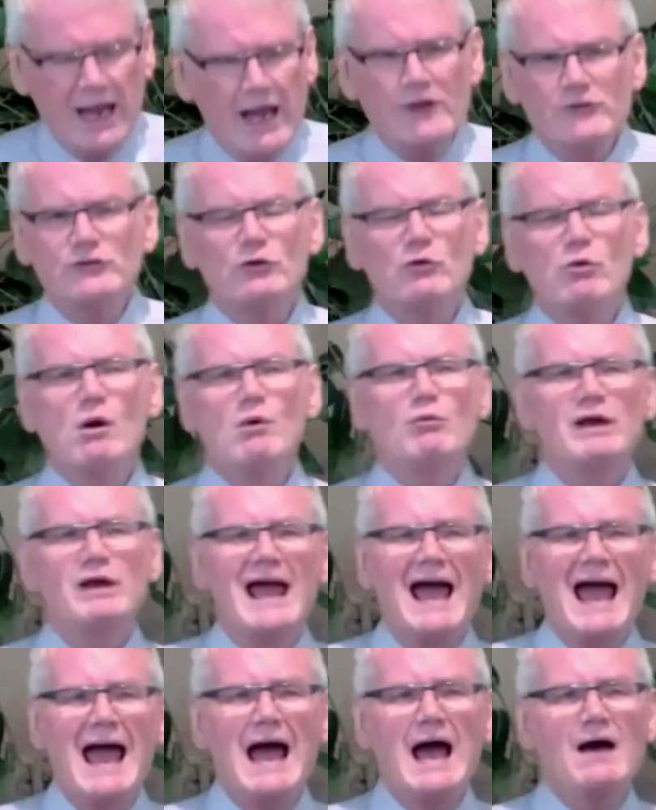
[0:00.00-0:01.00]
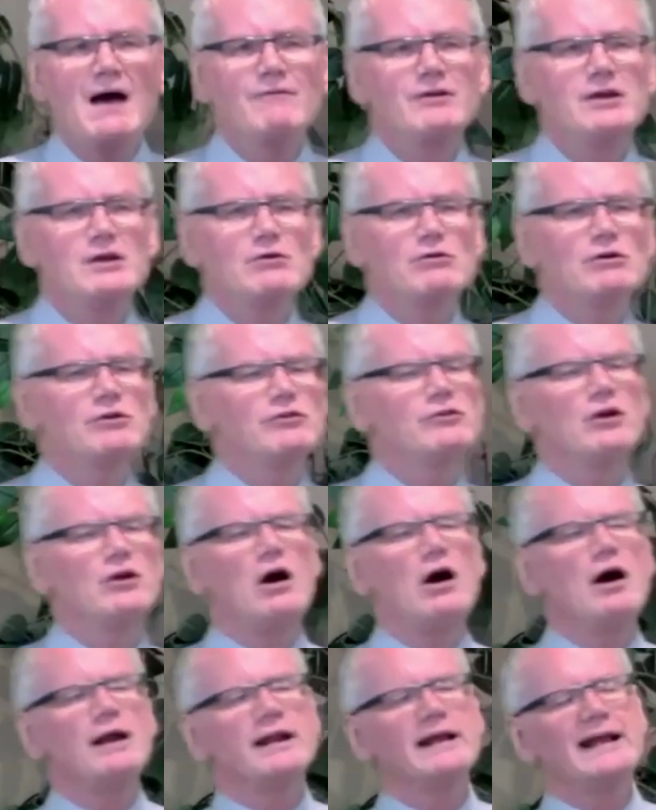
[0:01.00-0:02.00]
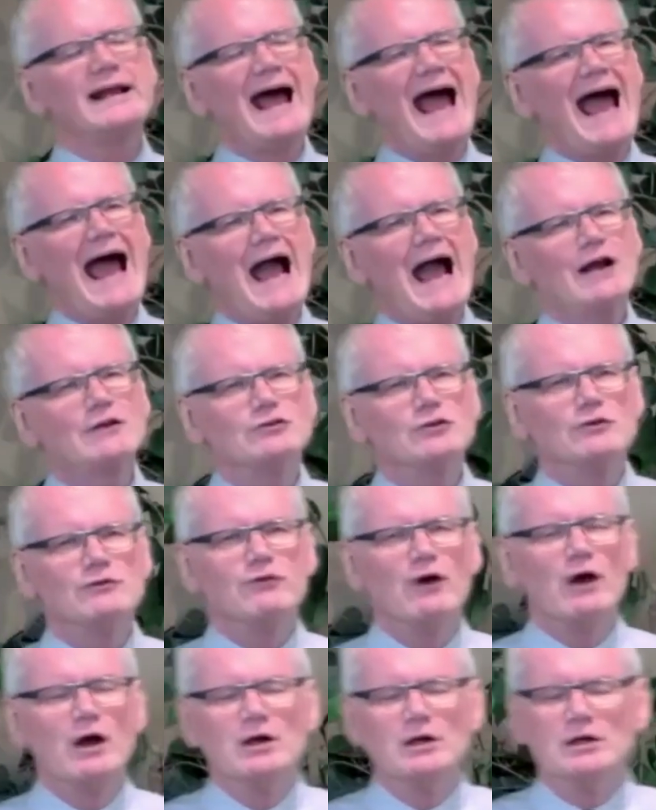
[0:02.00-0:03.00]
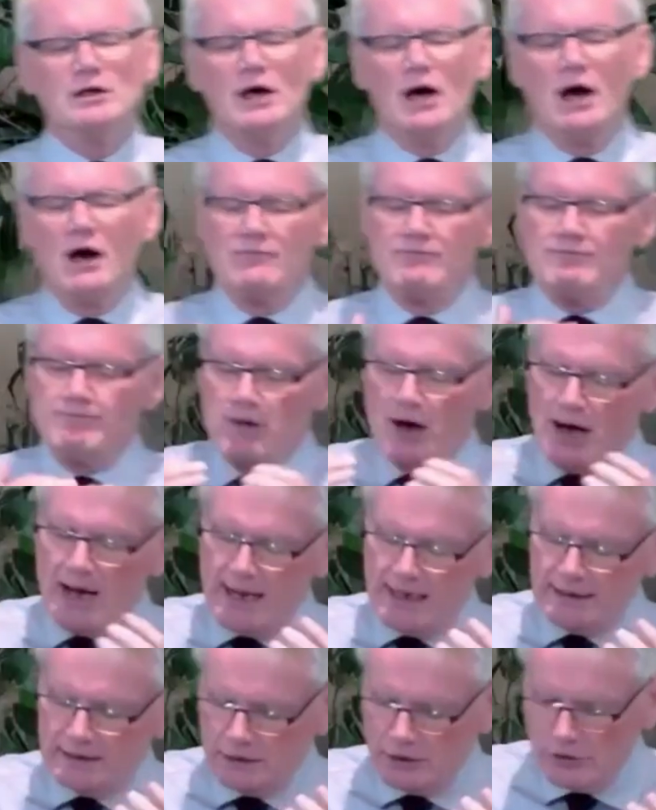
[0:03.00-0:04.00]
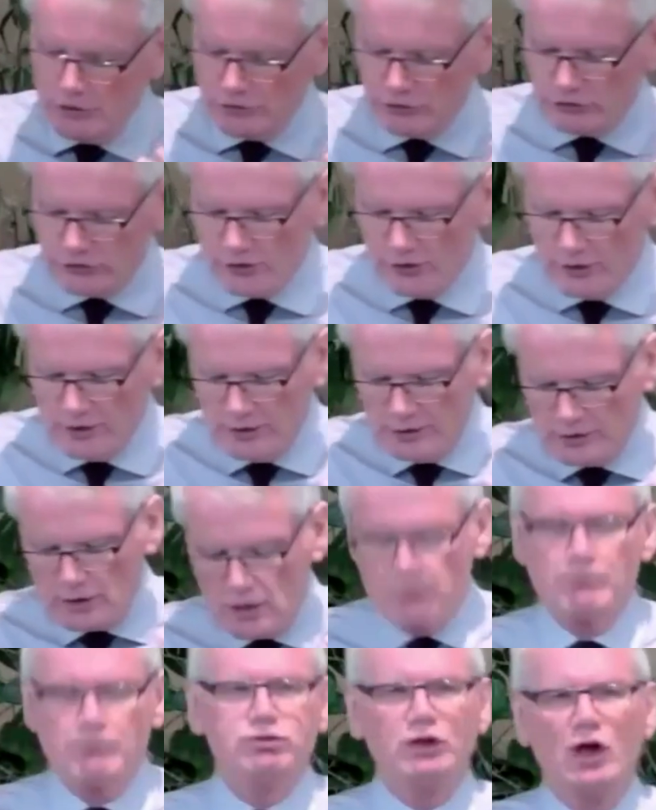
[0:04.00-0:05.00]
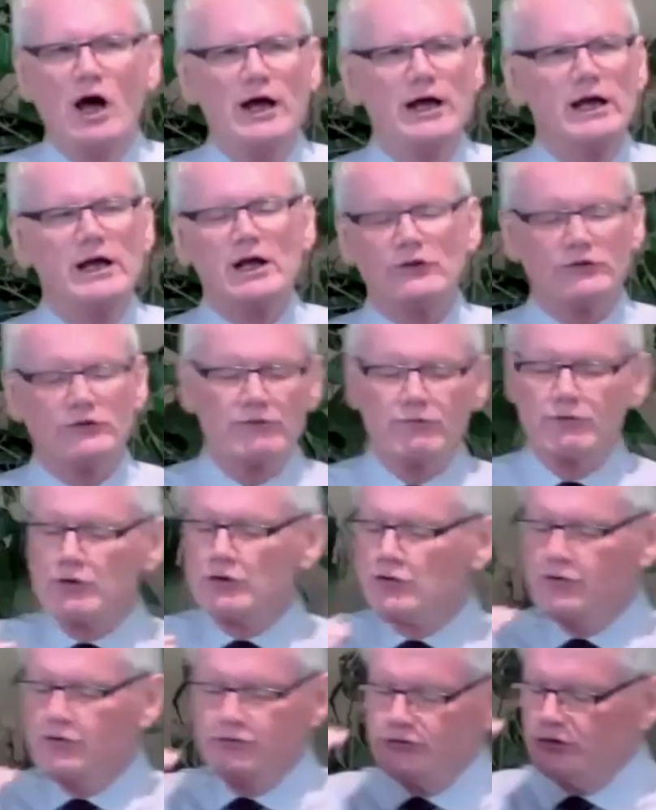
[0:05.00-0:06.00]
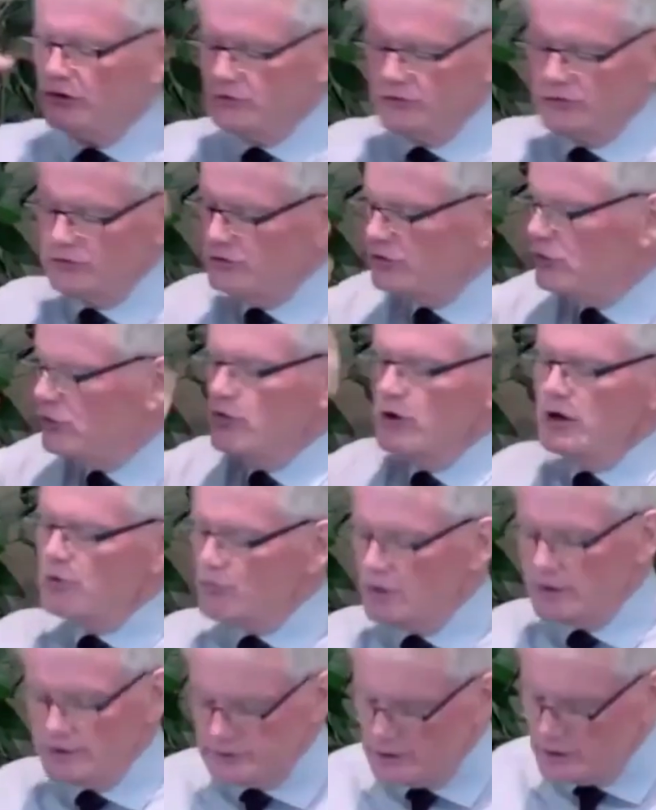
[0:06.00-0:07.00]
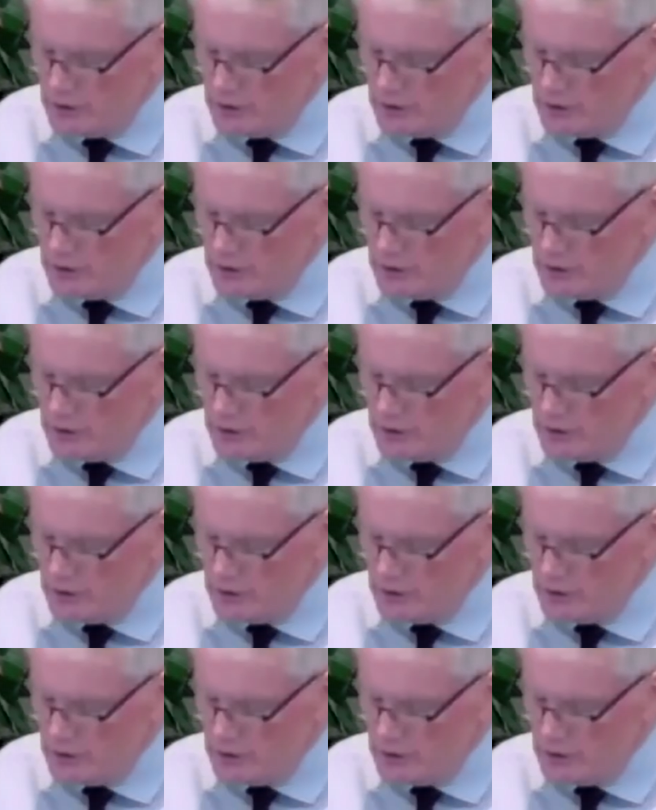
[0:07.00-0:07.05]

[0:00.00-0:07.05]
And so what we have here is not an act of mindless compliance, of Ruth just doing what